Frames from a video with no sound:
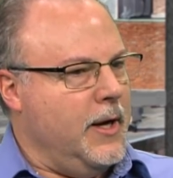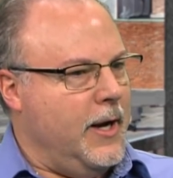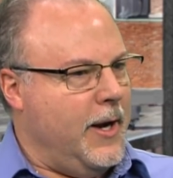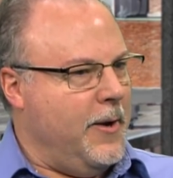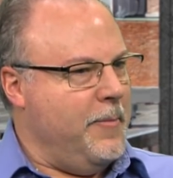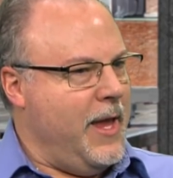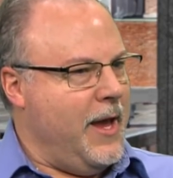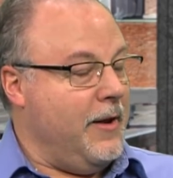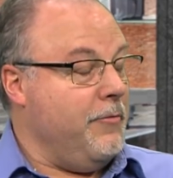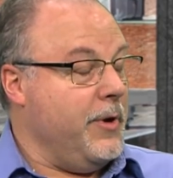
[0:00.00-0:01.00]

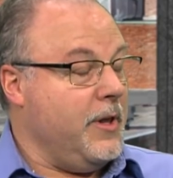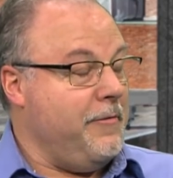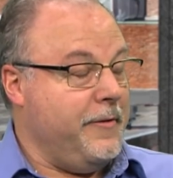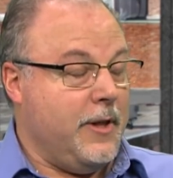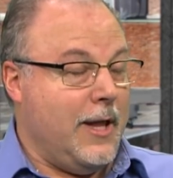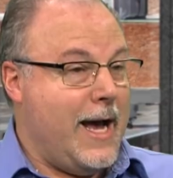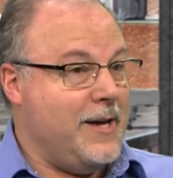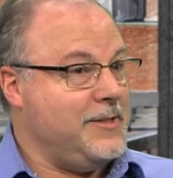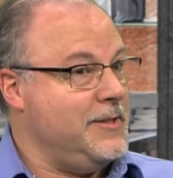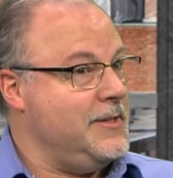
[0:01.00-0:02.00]
And really for the
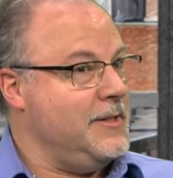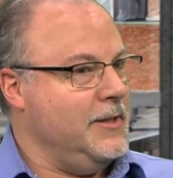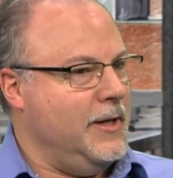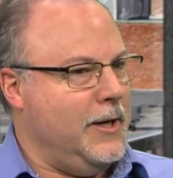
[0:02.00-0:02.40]
last